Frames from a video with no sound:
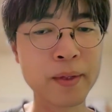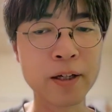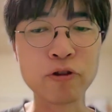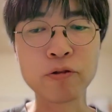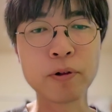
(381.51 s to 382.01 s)

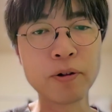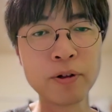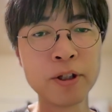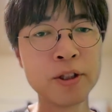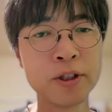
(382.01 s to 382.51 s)
And
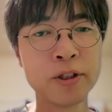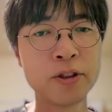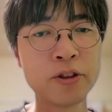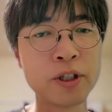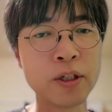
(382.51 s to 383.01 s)
tomorrow
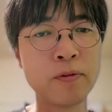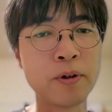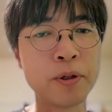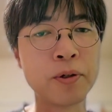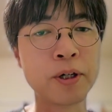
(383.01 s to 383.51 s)
she
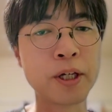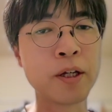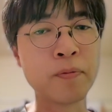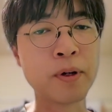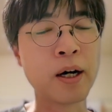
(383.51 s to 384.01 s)
will
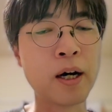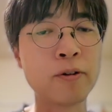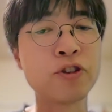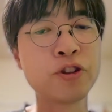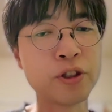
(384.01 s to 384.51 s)
give
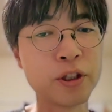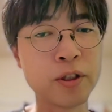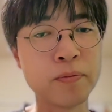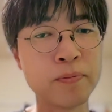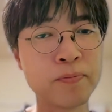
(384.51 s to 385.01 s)
our
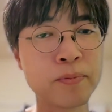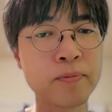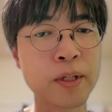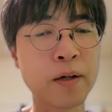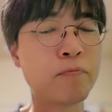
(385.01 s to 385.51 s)
team
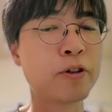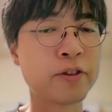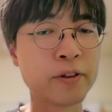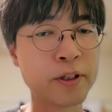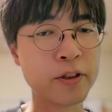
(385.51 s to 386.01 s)
a
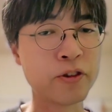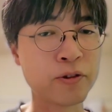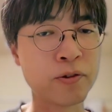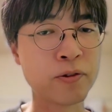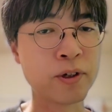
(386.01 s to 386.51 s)

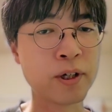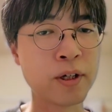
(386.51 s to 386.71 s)
presentation